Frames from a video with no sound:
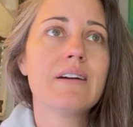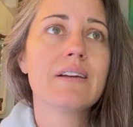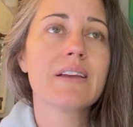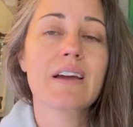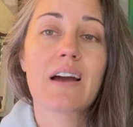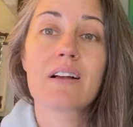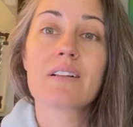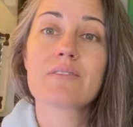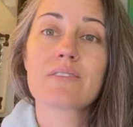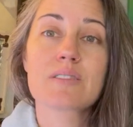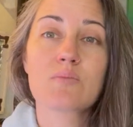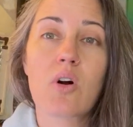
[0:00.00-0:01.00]
it got
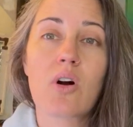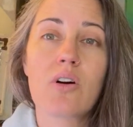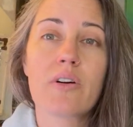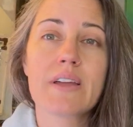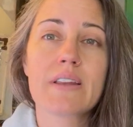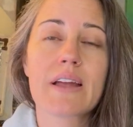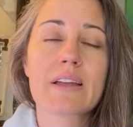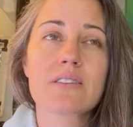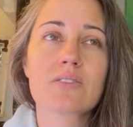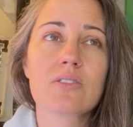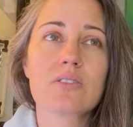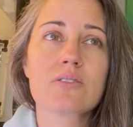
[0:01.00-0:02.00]
small and I
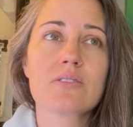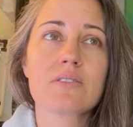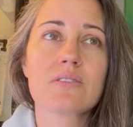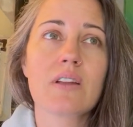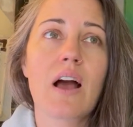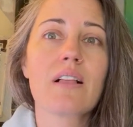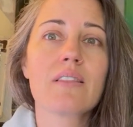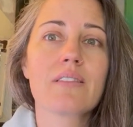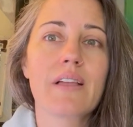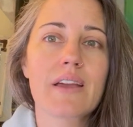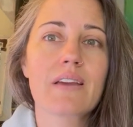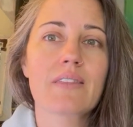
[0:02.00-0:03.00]
started to not
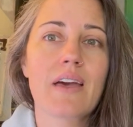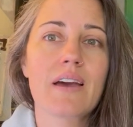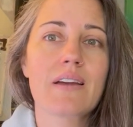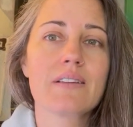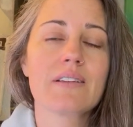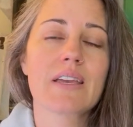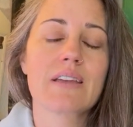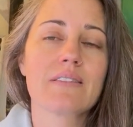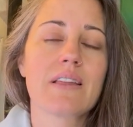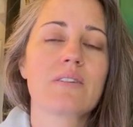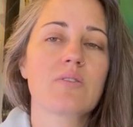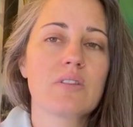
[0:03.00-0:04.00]
like that. And again,
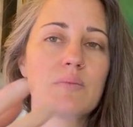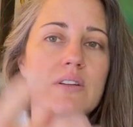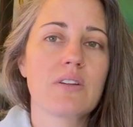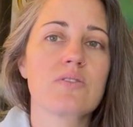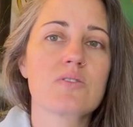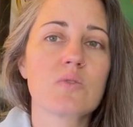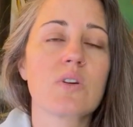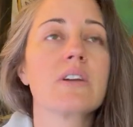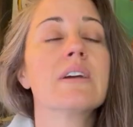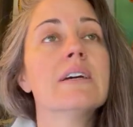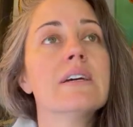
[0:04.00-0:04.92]
that could be another story.